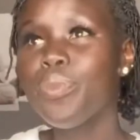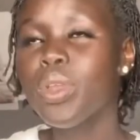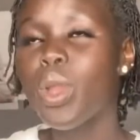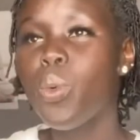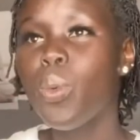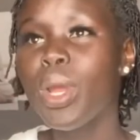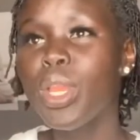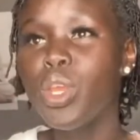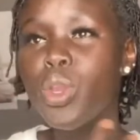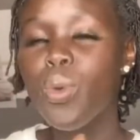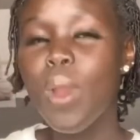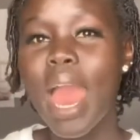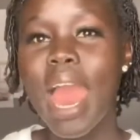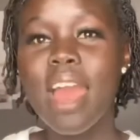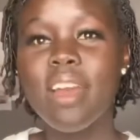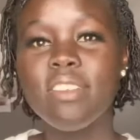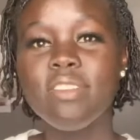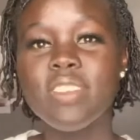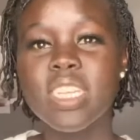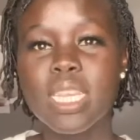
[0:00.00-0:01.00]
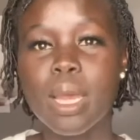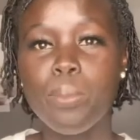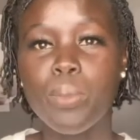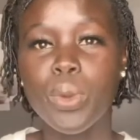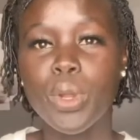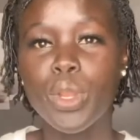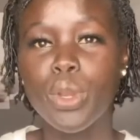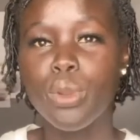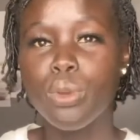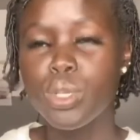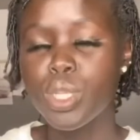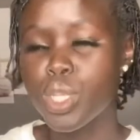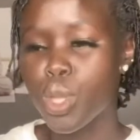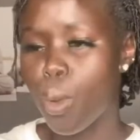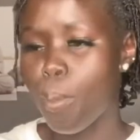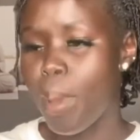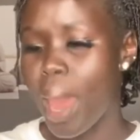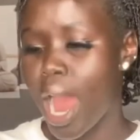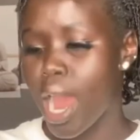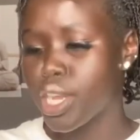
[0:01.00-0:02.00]
when you have someone who's
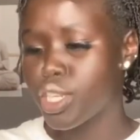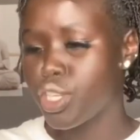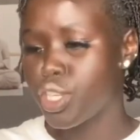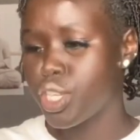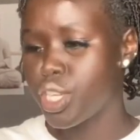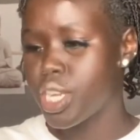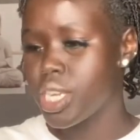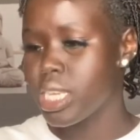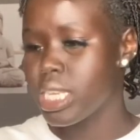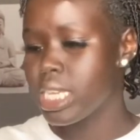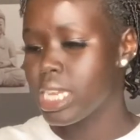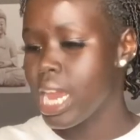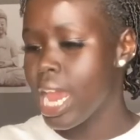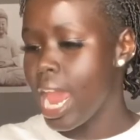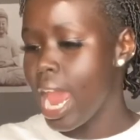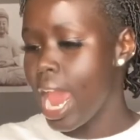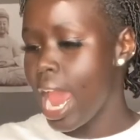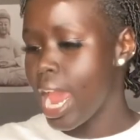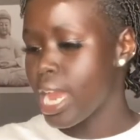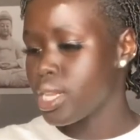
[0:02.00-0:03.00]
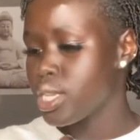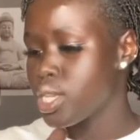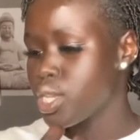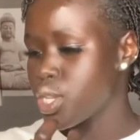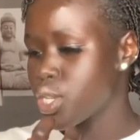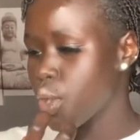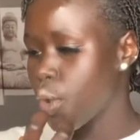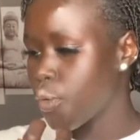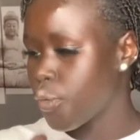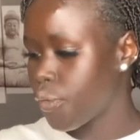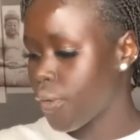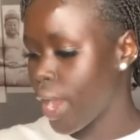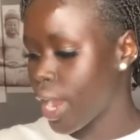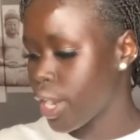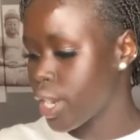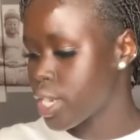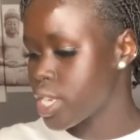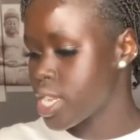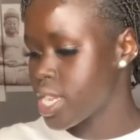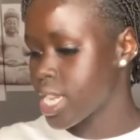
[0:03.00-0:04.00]
so passionate and so
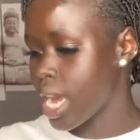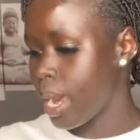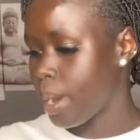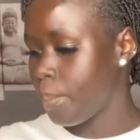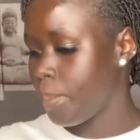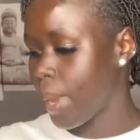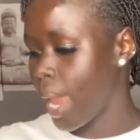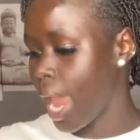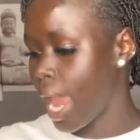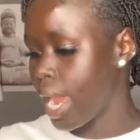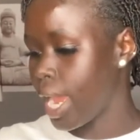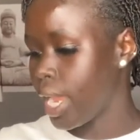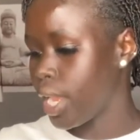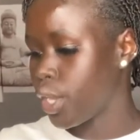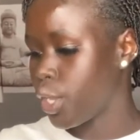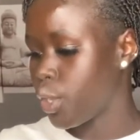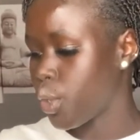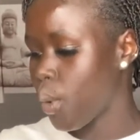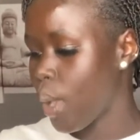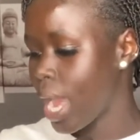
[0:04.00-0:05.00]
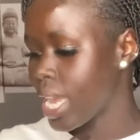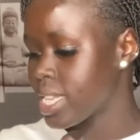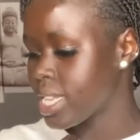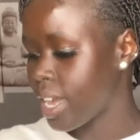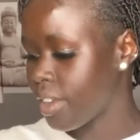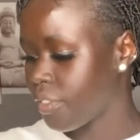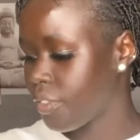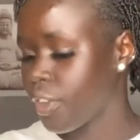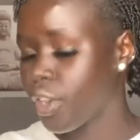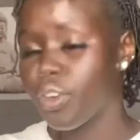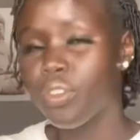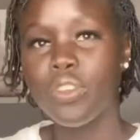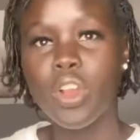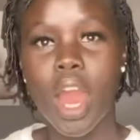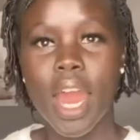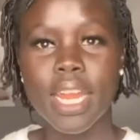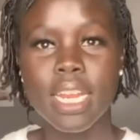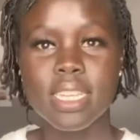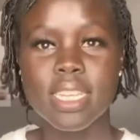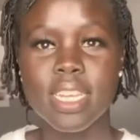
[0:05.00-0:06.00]
fired up and, you know, has that fear of
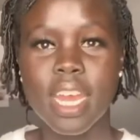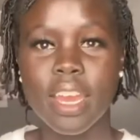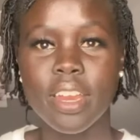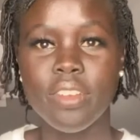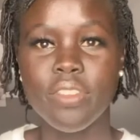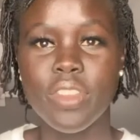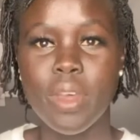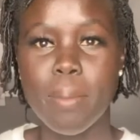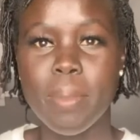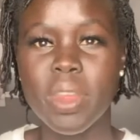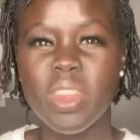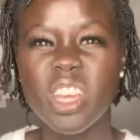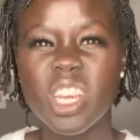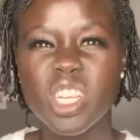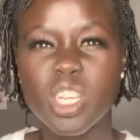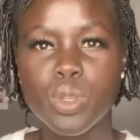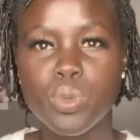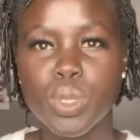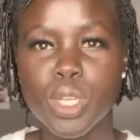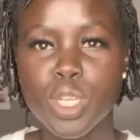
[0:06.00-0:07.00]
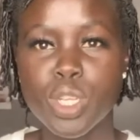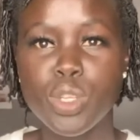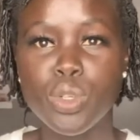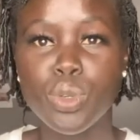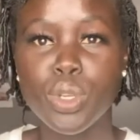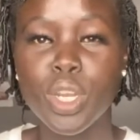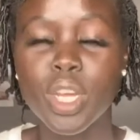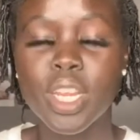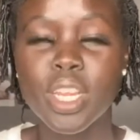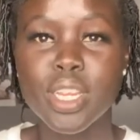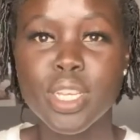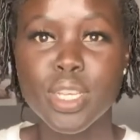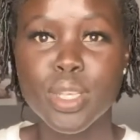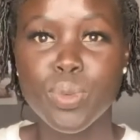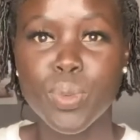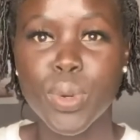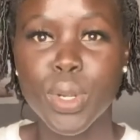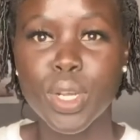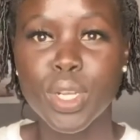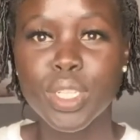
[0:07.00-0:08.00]
God inside of them and they just want to do good in this
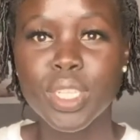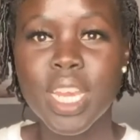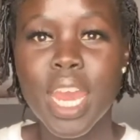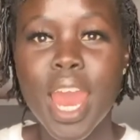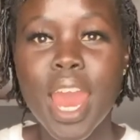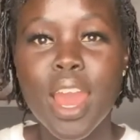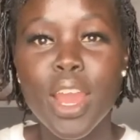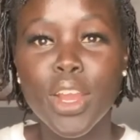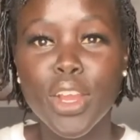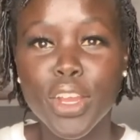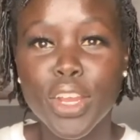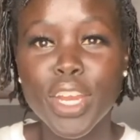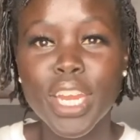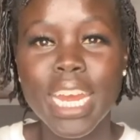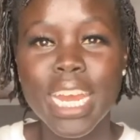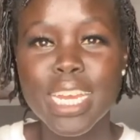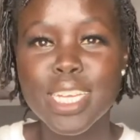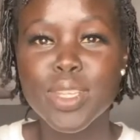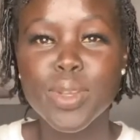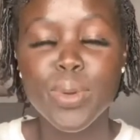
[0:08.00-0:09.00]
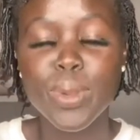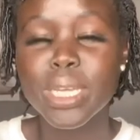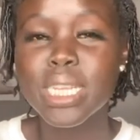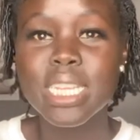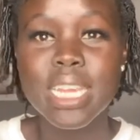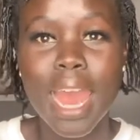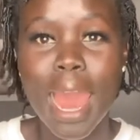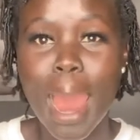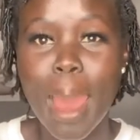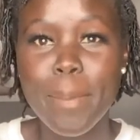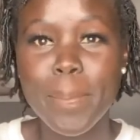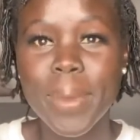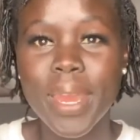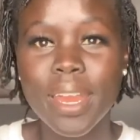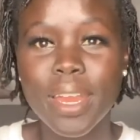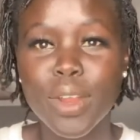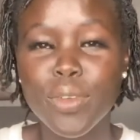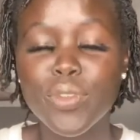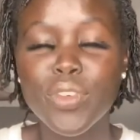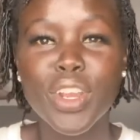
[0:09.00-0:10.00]
world, good is going to
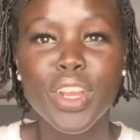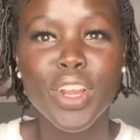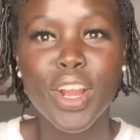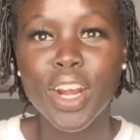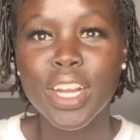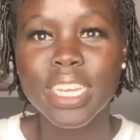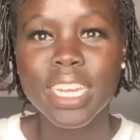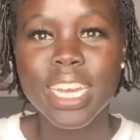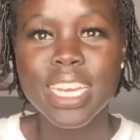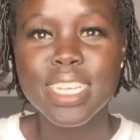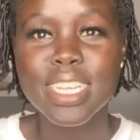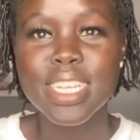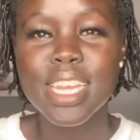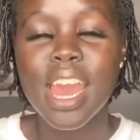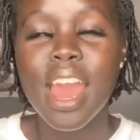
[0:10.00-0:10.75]
happen regardless.